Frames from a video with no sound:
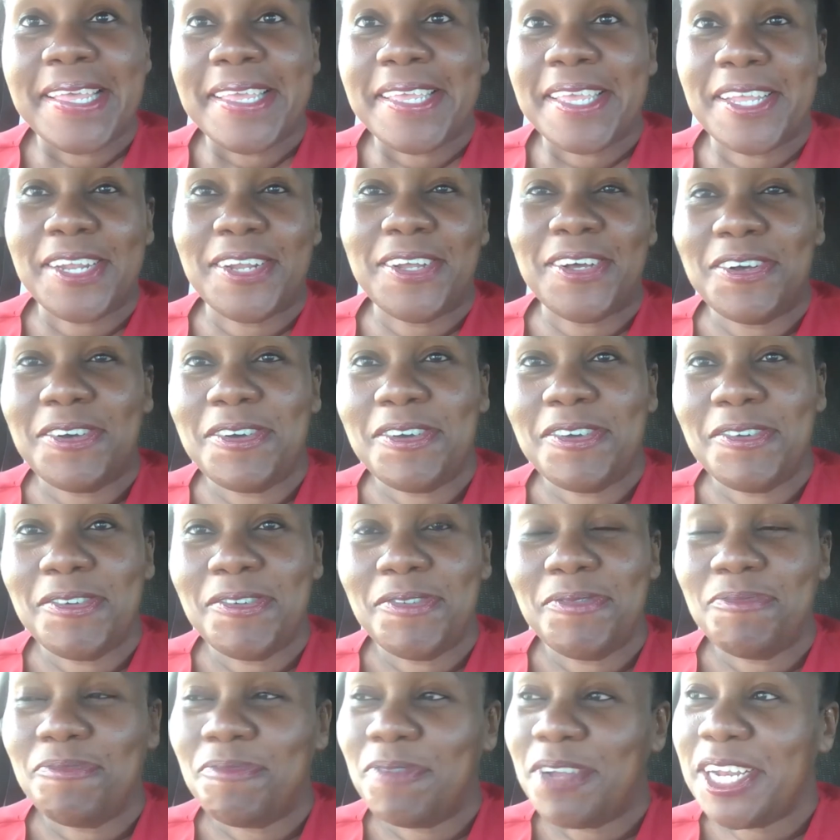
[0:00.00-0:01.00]
You know,
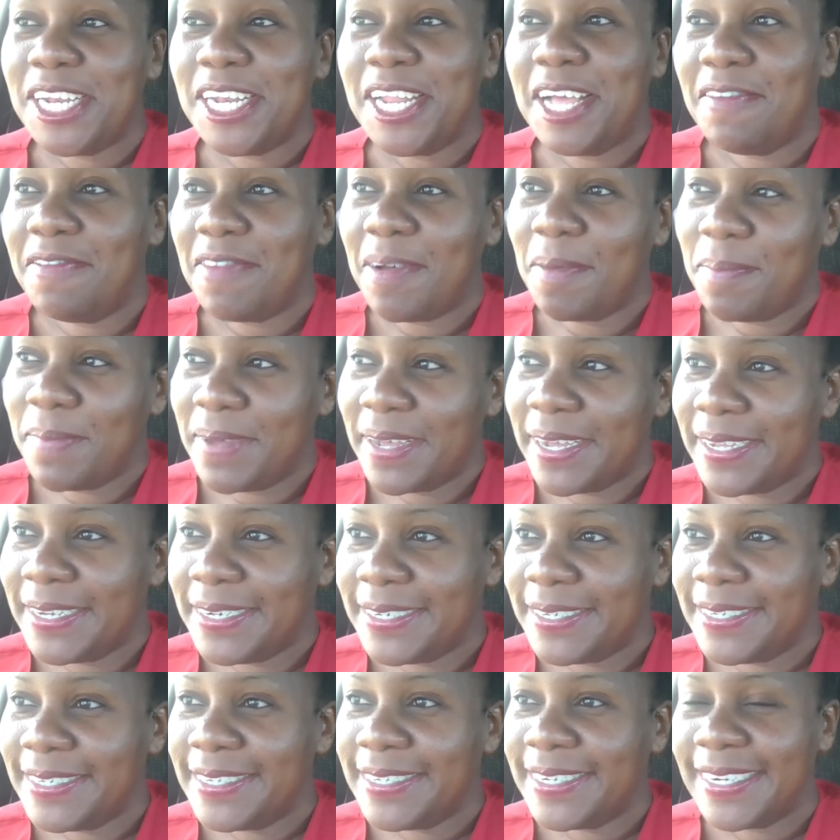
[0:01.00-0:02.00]
when you have a
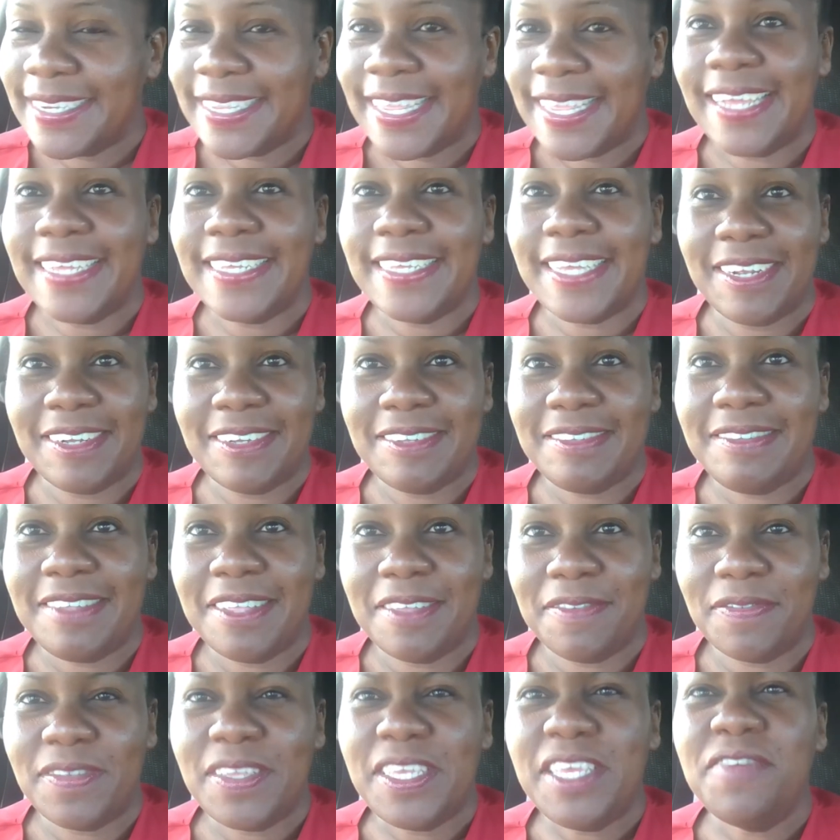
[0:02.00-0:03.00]
man, you can't carry
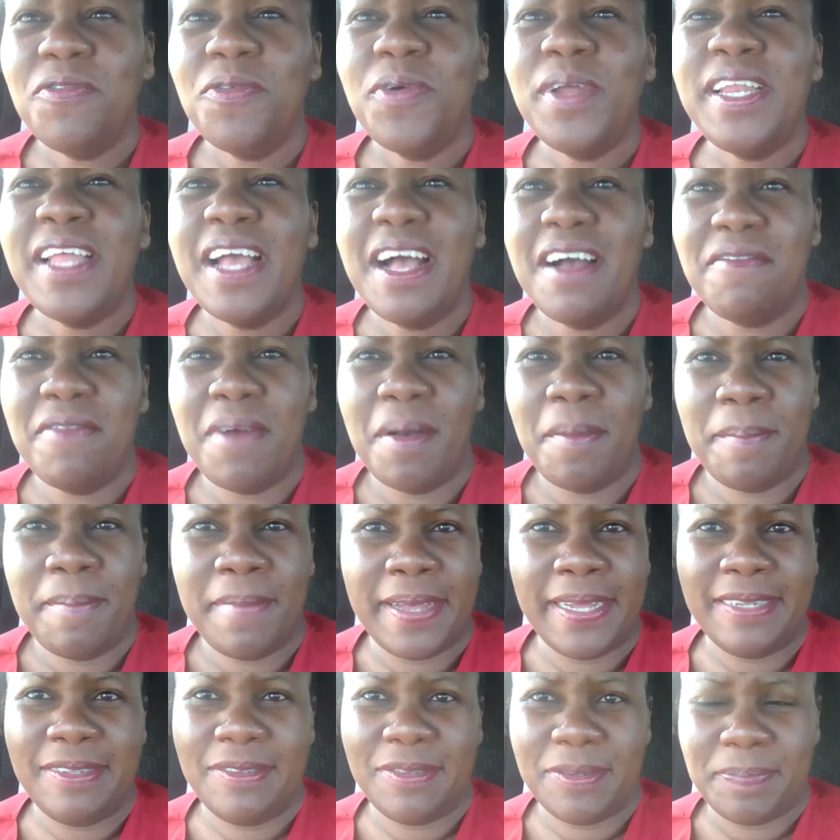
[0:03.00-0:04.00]
yourself. Even when you have a
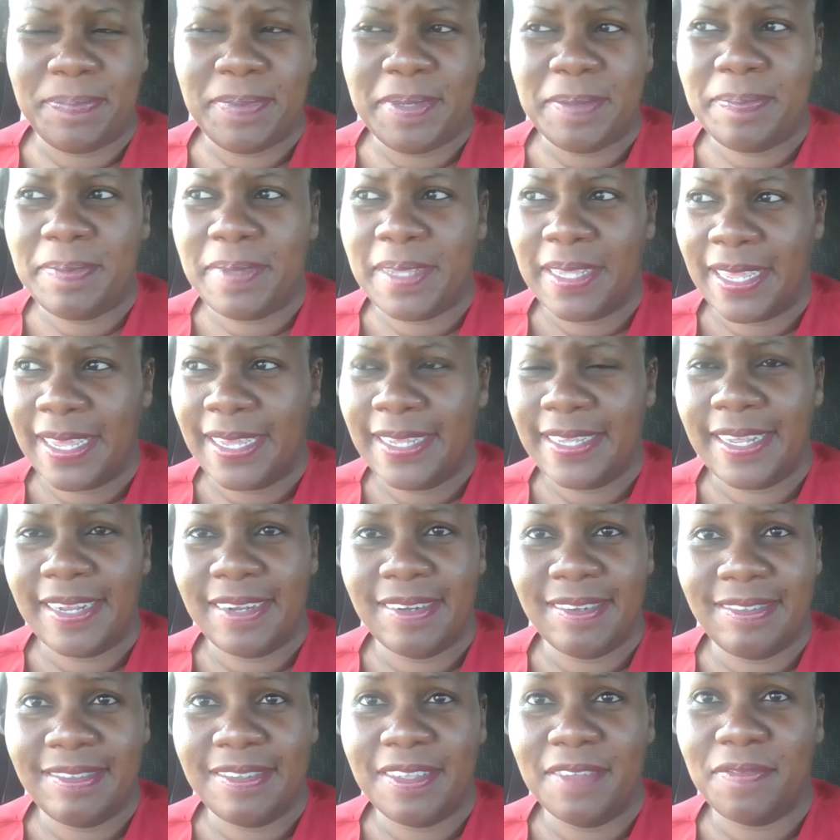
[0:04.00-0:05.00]
man to people, you can't
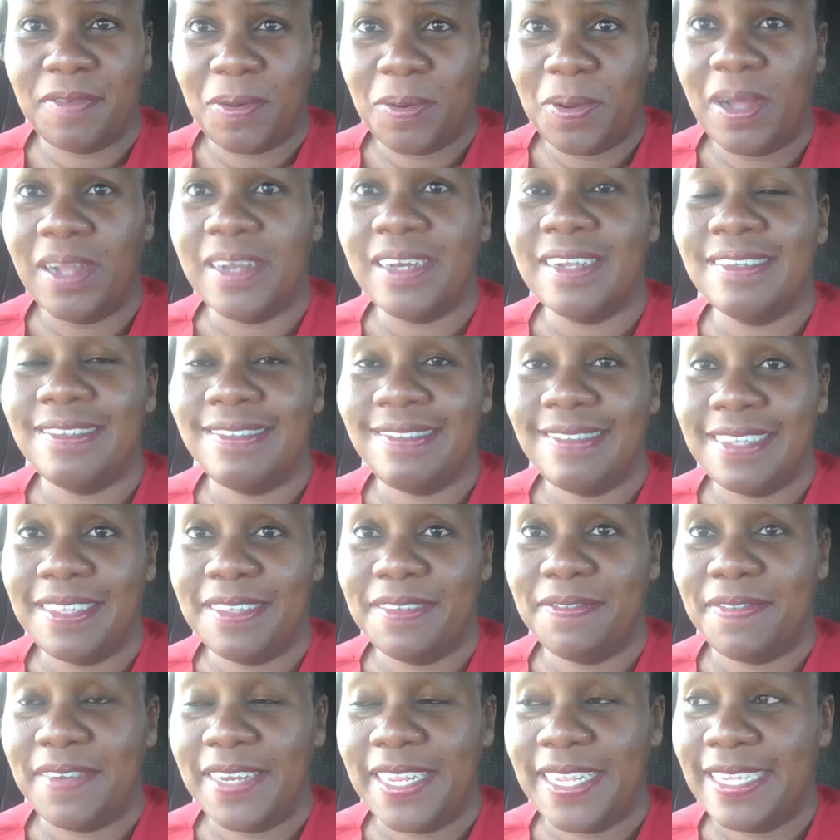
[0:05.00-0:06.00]
carry yourself out on a
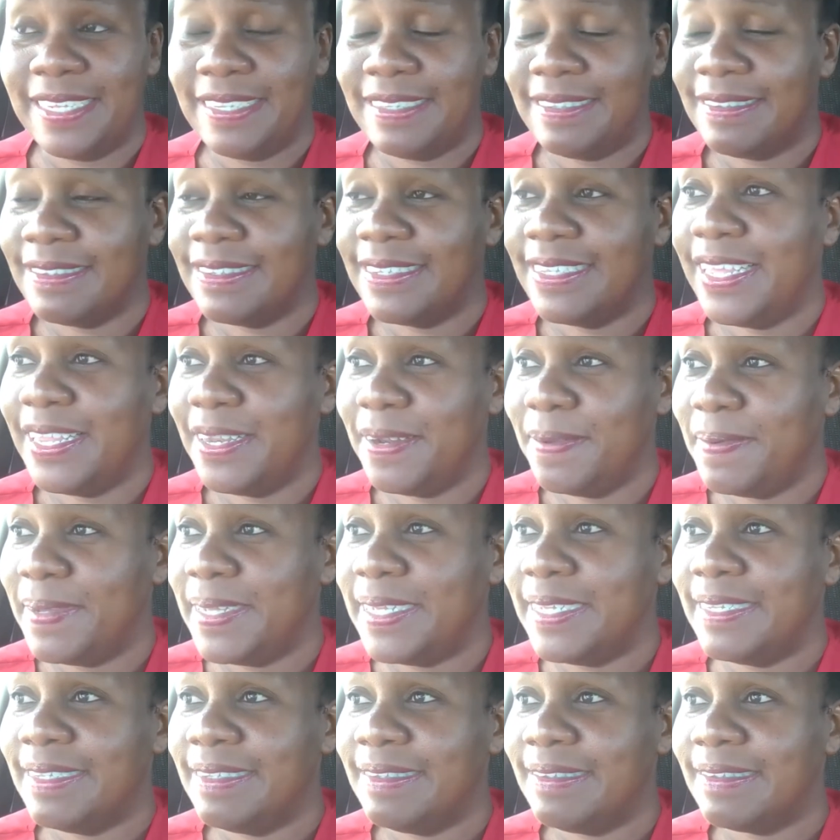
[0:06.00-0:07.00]
self-date.
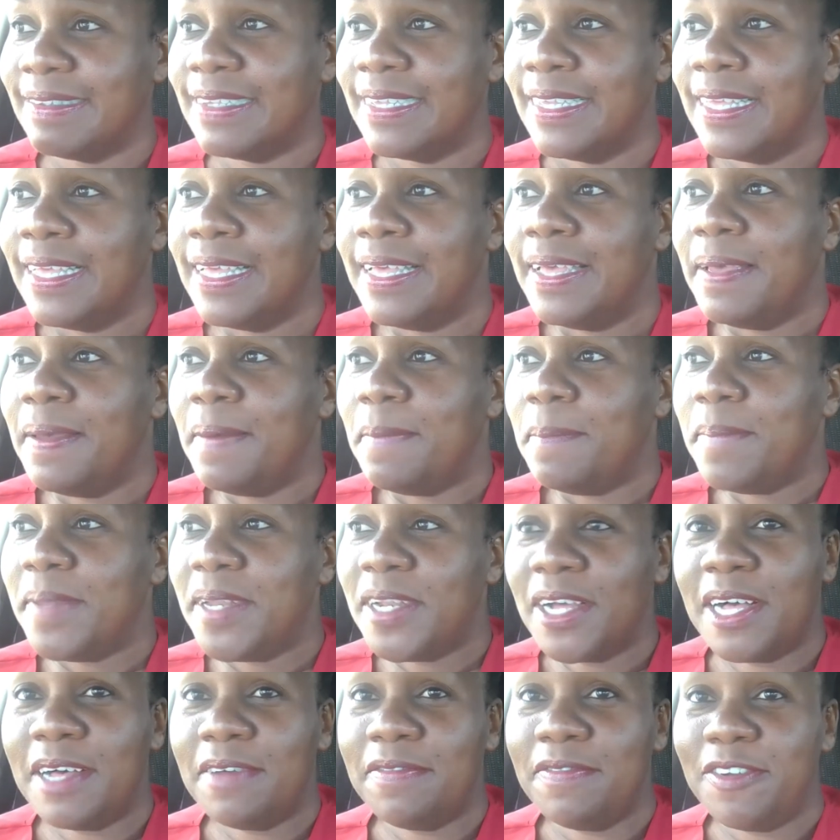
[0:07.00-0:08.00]
Anyways, me
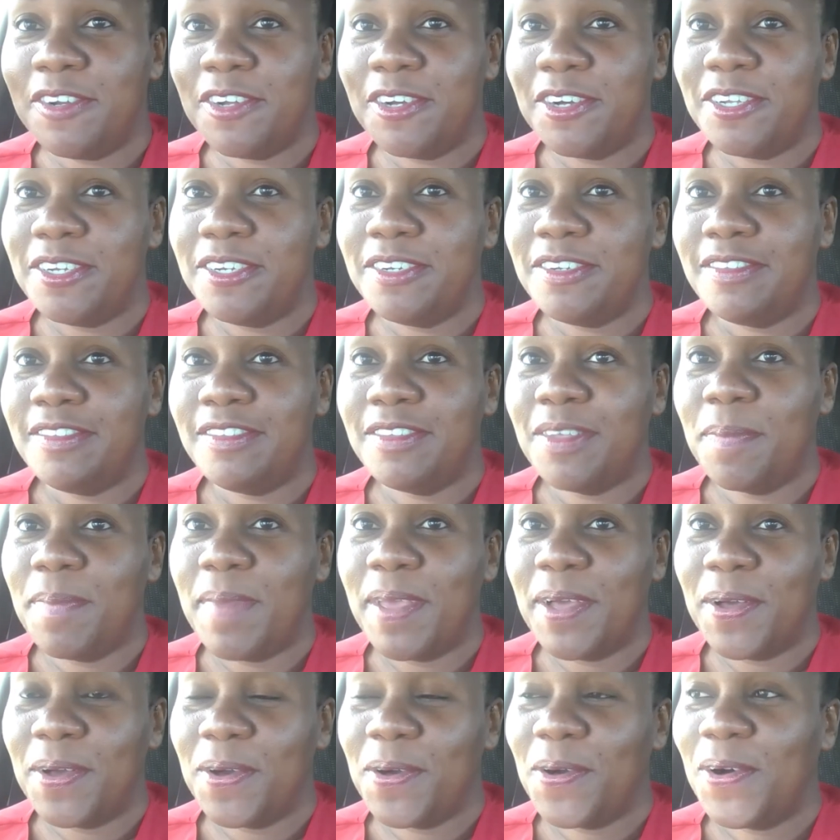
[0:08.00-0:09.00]
not have none, so
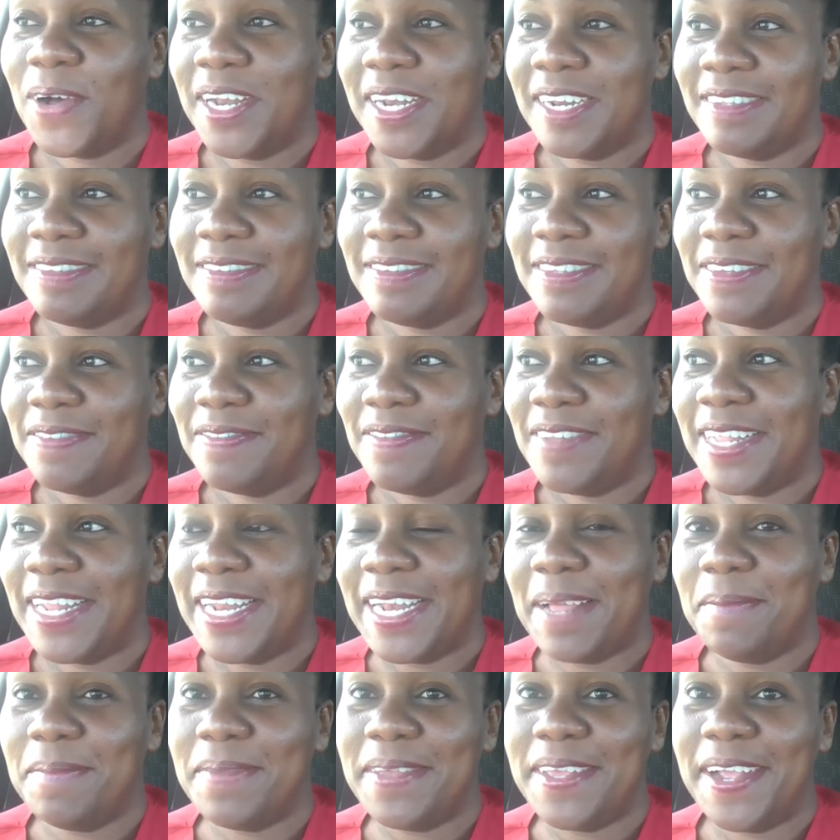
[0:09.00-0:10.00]
me go on a self-date
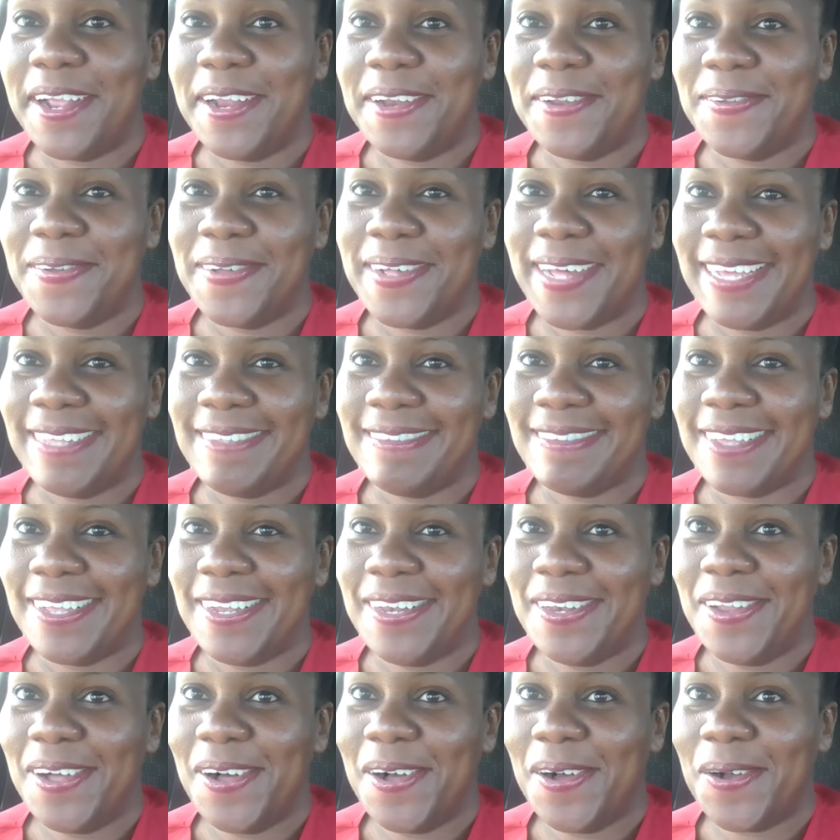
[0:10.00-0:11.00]
and I'm carrying you guys
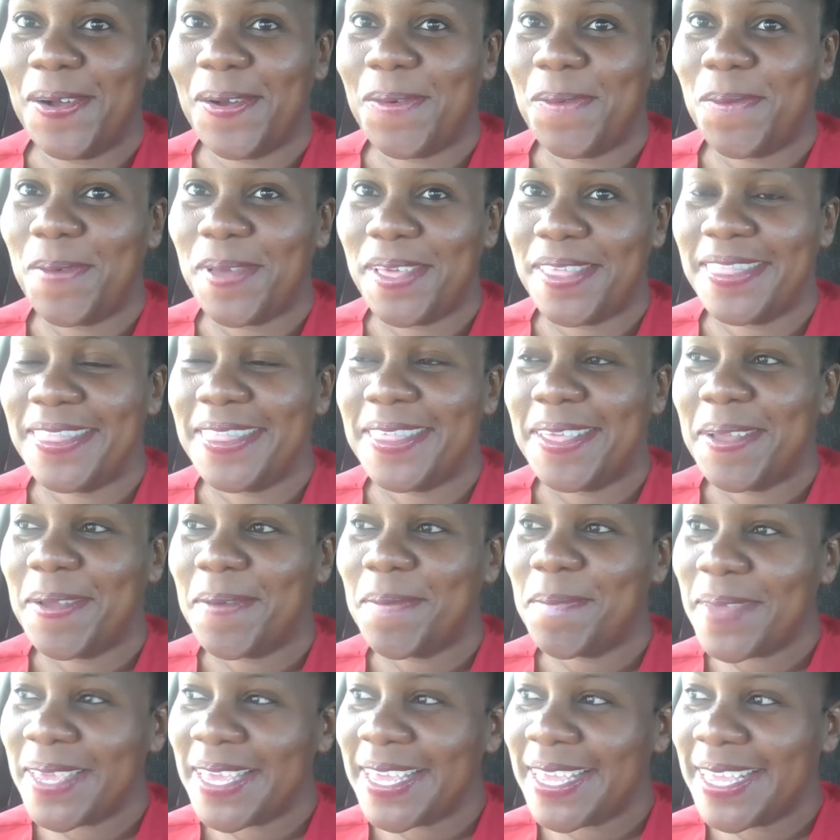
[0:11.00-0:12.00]
along with
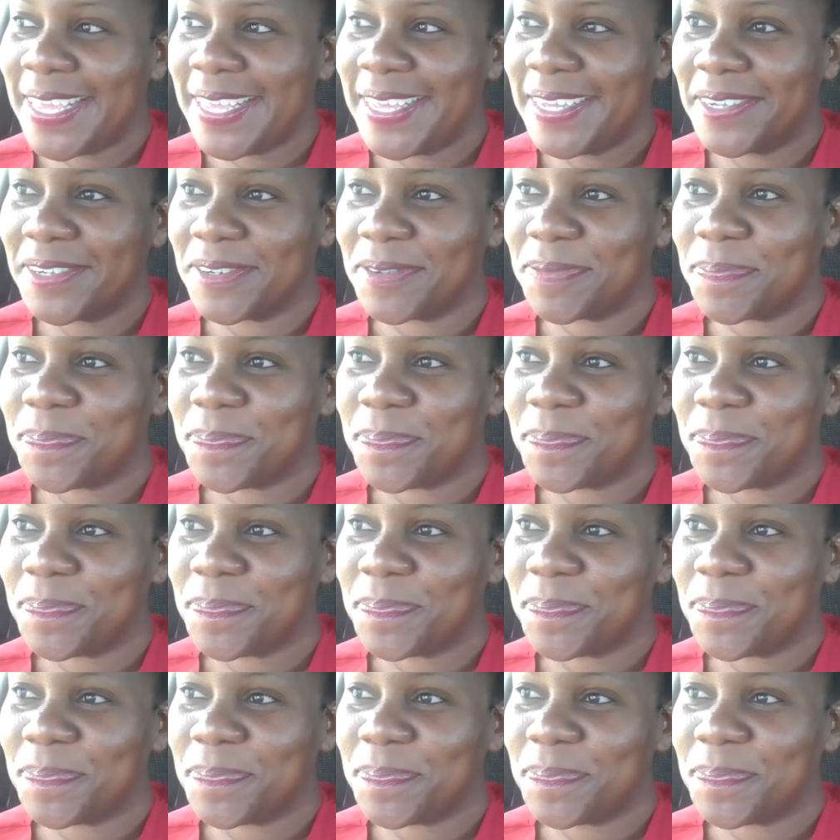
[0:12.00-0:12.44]
me.